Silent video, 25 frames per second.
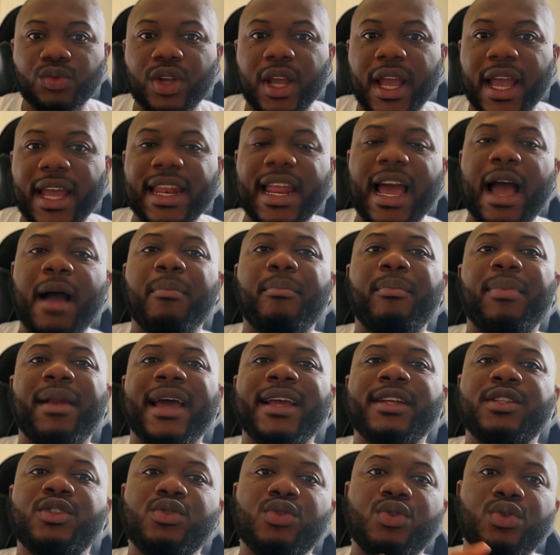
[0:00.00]
and
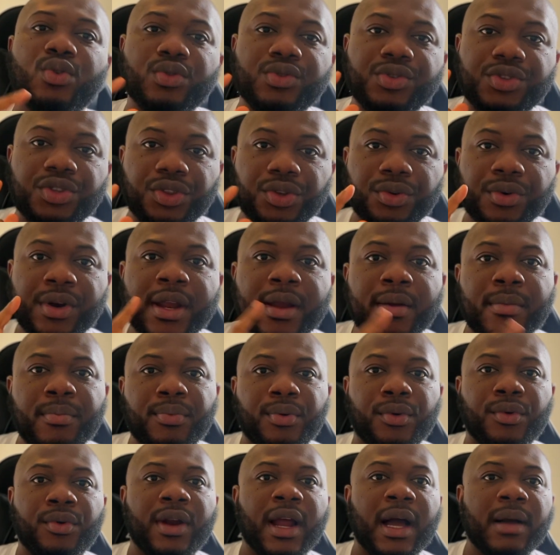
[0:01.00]
apply to those 3
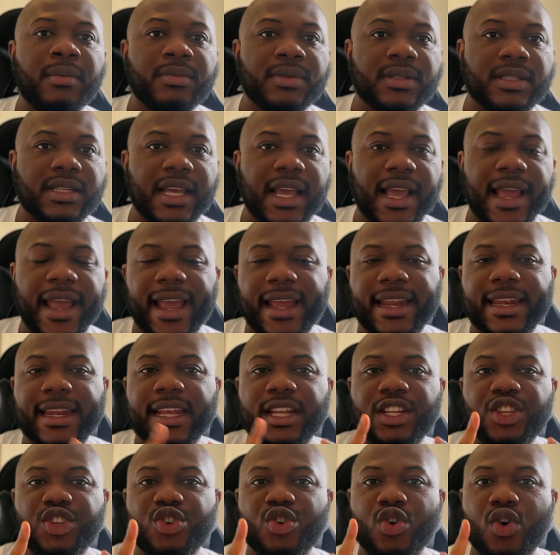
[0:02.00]
programs, and
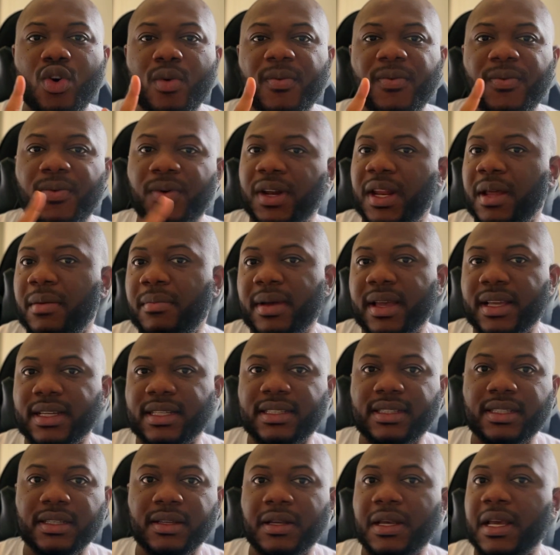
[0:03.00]
then you hope for the
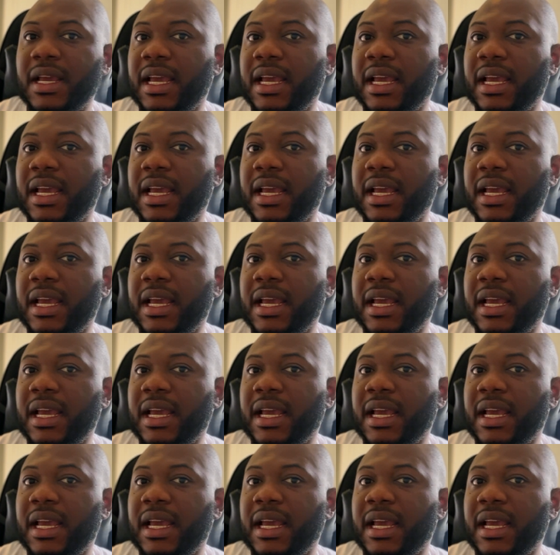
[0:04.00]
best.